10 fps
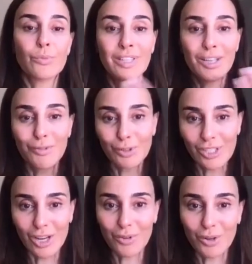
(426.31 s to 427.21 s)
give
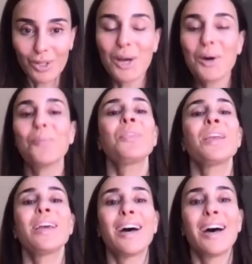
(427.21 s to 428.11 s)
yourself a glow
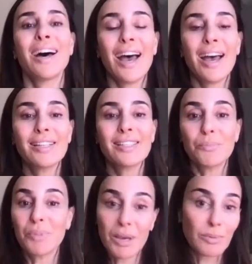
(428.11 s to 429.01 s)
uh, and
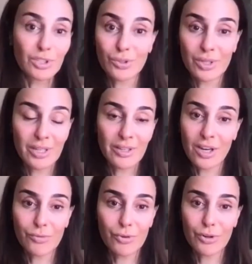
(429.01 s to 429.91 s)
be able to do it in the
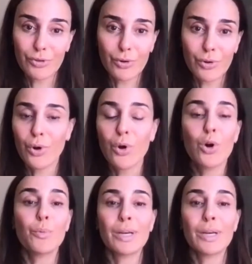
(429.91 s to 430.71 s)
comfort of your own home.